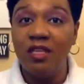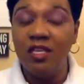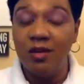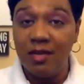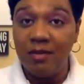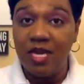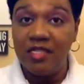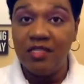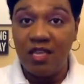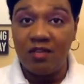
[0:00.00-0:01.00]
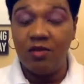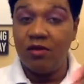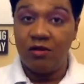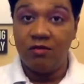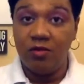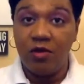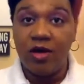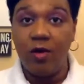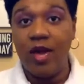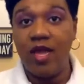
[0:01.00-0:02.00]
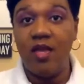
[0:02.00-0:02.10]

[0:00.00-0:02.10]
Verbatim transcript: going to be extinct or going away.